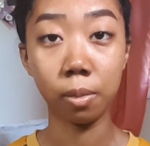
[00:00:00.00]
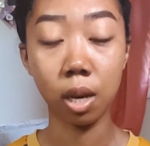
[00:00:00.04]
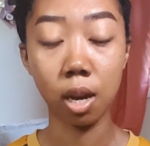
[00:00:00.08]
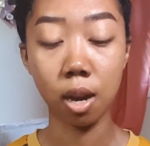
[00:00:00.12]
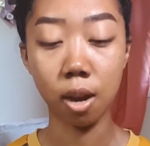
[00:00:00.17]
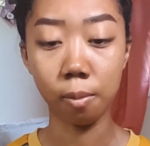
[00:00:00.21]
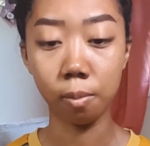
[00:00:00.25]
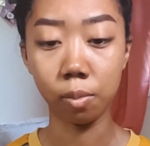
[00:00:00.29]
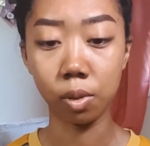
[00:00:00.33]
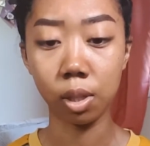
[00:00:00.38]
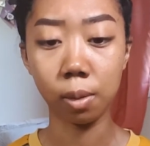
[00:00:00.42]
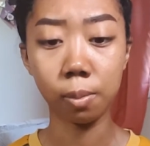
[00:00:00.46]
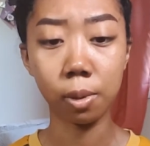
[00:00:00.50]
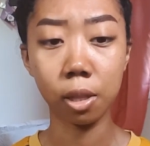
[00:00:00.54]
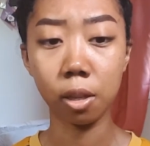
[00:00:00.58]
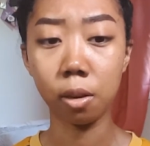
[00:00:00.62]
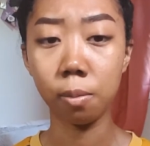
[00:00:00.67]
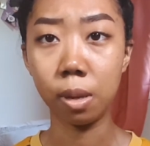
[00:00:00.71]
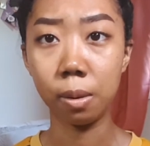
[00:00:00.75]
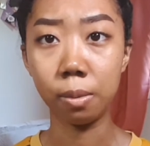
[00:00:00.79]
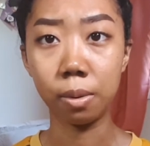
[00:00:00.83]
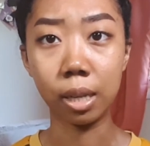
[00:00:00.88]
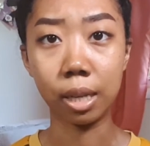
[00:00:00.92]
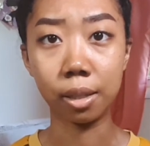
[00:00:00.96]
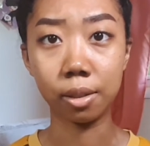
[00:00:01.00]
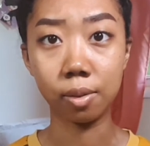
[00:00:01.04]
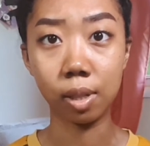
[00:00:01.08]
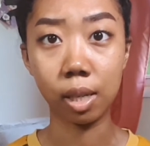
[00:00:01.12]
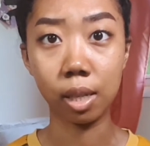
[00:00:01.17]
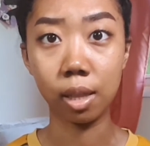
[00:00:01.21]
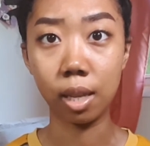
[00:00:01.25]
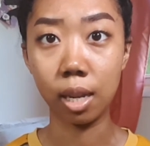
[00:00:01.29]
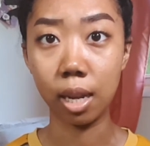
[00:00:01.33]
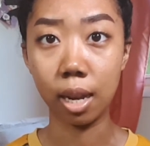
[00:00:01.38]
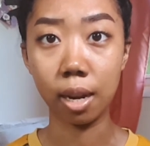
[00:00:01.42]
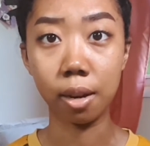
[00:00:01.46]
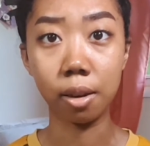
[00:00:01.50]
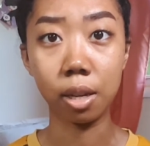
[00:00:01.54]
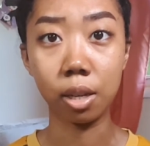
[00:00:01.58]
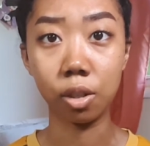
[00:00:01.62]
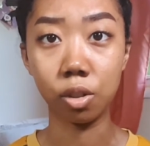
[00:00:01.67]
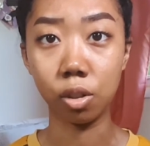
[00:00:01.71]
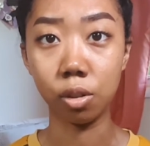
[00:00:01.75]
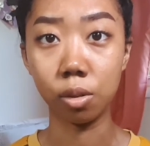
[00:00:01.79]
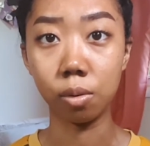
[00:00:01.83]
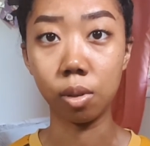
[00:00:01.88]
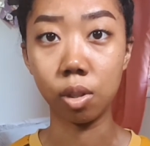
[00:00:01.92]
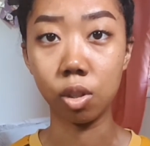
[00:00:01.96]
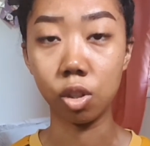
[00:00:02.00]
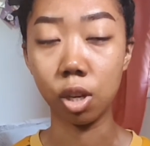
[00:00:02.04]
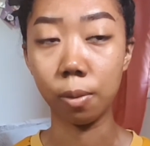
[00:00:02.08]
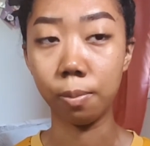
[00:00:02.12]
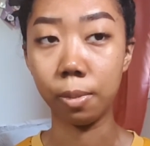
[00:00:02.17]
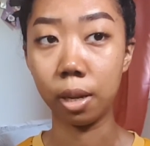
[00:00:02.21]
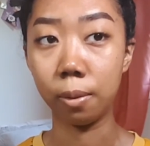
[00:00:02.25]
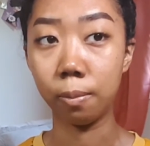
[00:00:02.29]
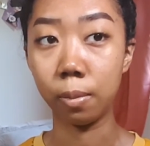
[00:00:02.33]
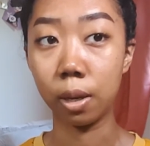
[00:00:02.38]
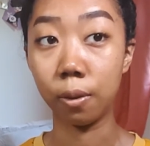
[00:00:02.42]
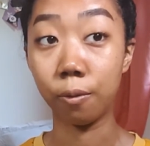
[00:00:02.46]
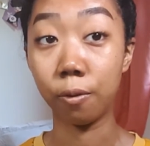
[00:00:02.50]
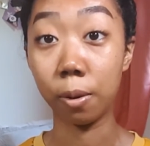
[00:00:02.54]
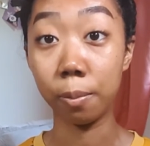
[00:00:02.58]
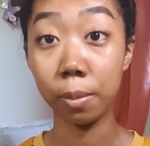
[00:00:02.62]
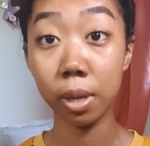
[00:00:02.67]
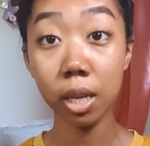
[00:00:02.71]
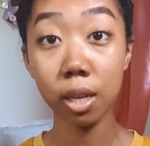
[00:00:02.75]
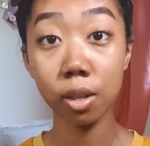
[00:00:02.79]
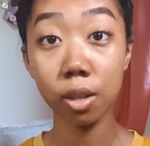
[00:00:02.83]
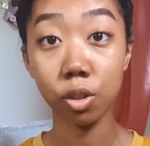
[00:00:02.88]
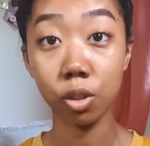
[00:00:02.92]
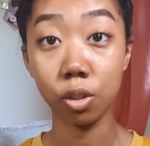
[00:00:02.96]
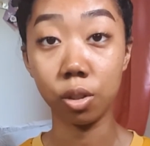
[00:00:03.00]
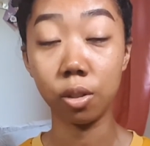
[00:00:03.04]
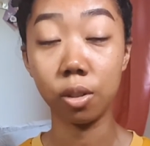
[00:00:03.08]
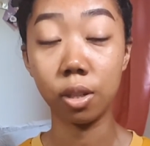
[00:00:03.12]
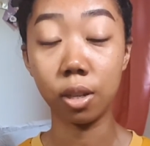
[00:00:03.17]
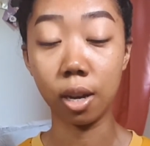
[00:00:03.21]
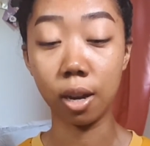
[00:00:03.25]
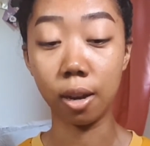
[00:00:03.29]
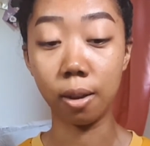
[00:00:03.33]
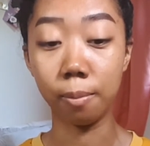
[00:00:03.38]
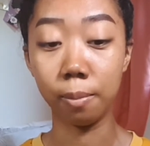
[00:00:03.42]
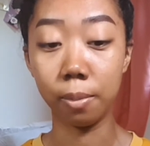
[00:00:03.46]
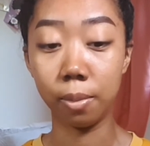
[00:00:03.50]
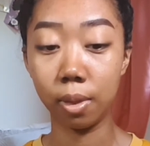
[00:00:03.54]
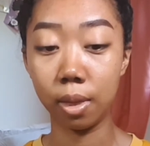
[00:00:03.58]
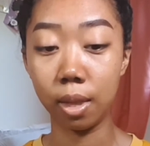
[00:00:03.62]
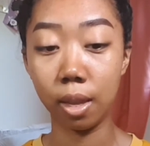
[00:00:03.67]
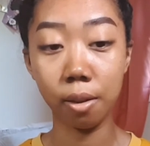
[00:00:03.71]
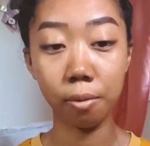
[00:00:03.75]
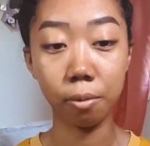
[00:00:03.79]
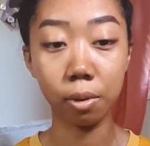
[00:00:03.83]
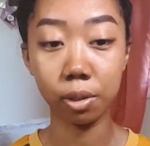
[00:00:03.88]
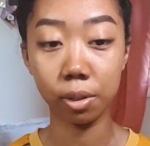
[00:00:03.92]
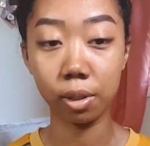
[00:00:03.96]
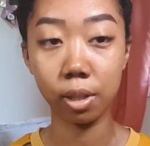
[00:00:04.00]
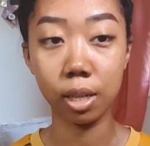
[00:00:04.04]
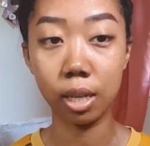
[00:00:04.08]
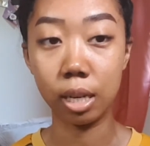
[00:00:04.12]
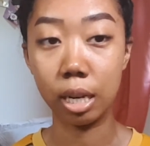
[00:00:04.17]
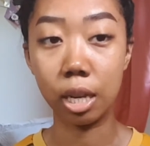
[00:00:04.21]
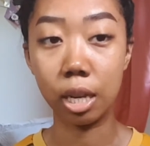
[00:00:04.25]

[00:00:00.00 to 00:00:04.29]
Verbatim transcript: Um, some other people had said they had issues with shipping, but for me, um, it wasn't an